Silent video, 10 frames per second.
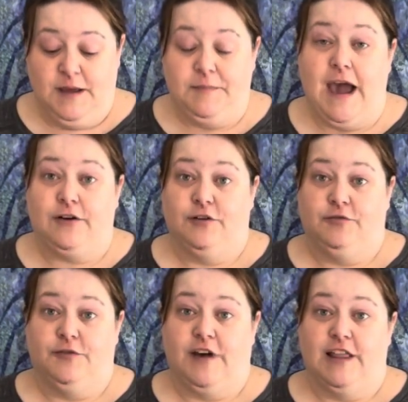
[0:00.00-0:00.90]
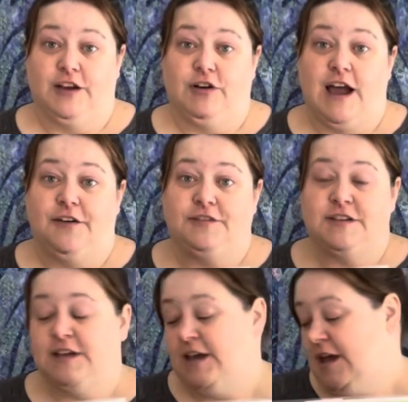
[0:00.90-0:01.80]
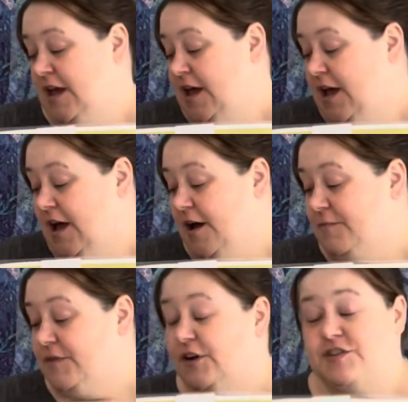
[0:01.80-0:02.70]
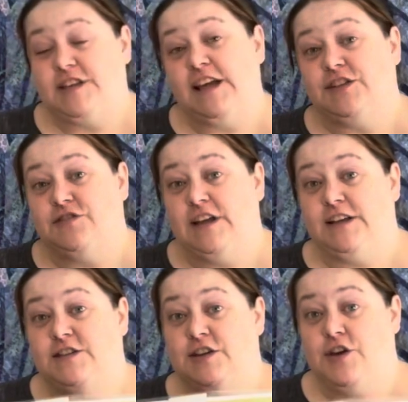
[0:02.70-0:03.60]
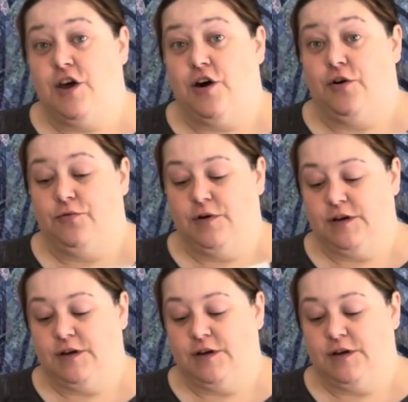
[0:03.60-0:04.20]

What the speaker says: pattern from Violet Craft, there's things you need to know.